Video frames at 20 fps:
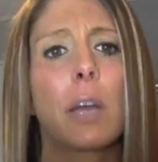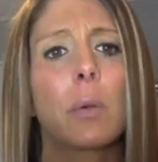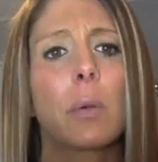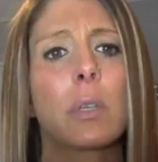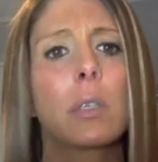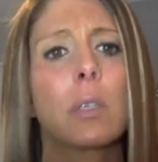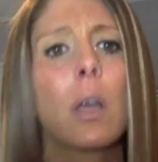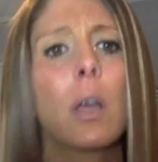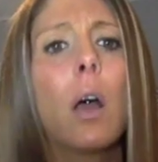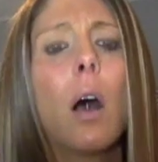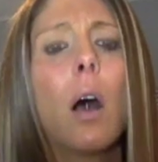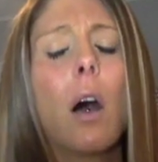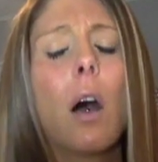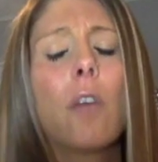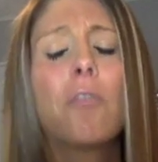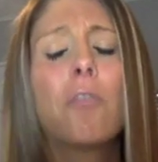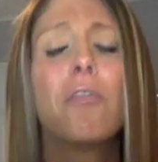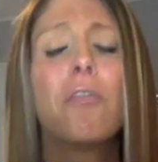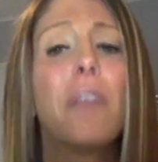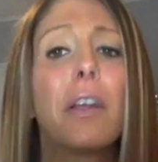was a
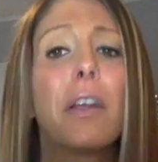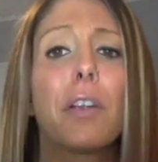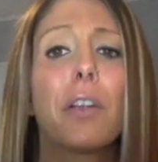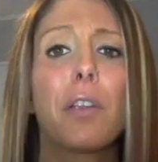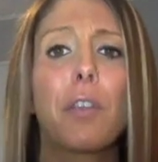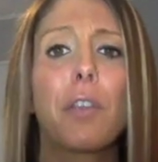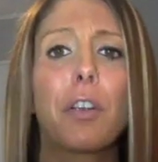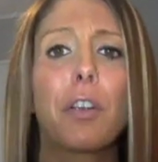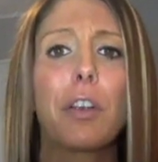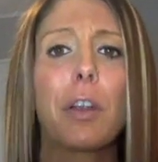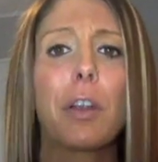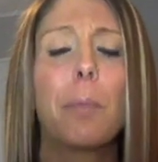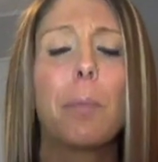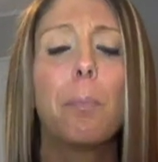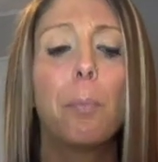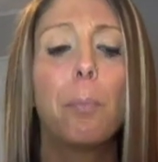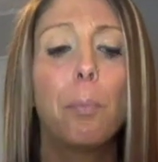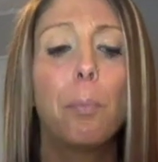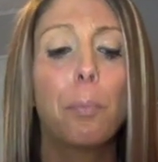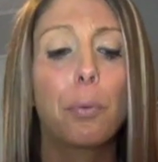very, very
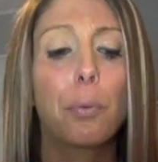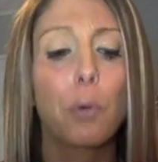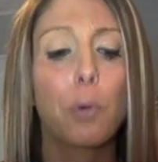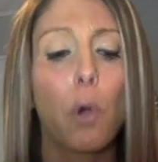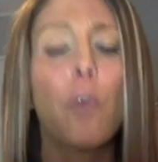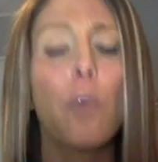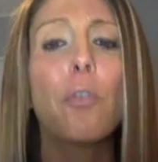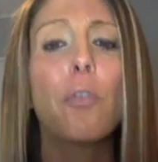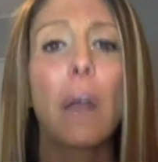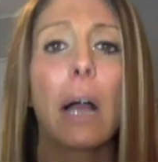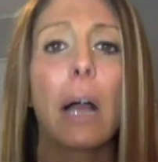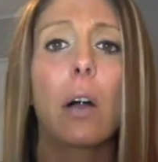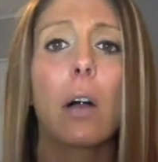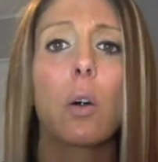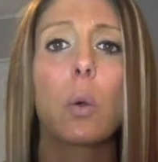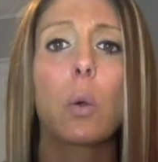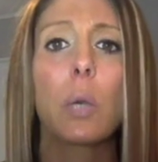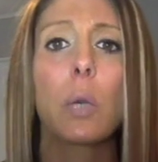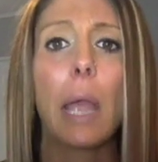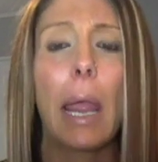
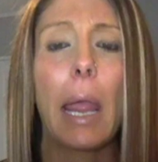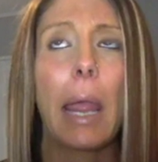profound